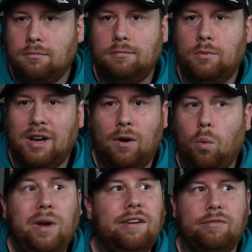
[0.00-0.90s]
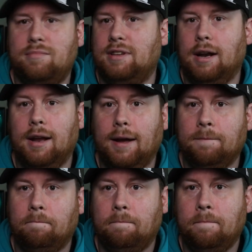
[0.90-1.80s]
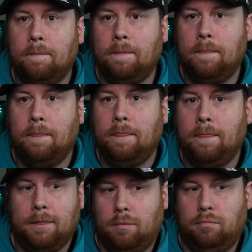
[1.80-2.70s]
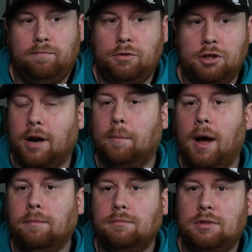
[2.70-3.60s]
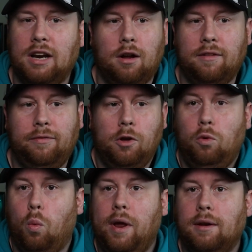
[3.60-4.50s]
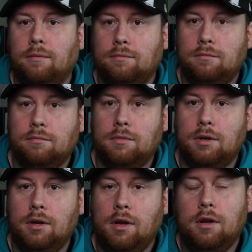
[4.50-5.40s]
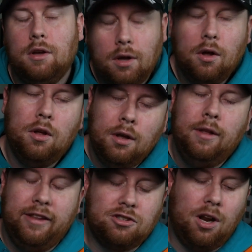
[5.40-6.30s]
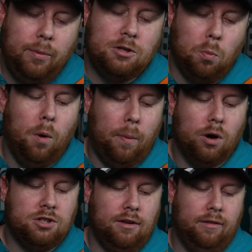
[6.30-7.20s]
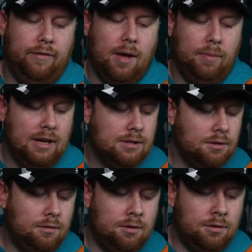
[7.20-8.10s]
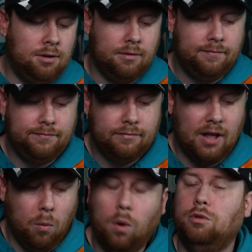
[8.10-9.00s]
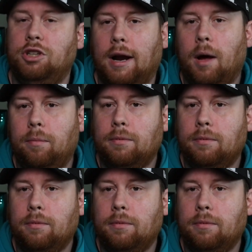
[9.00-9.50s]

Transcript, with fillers: Got a week from Sunday. Shut them up. Get on the field, win. There's going to be a small portion of the fan base that won't shut up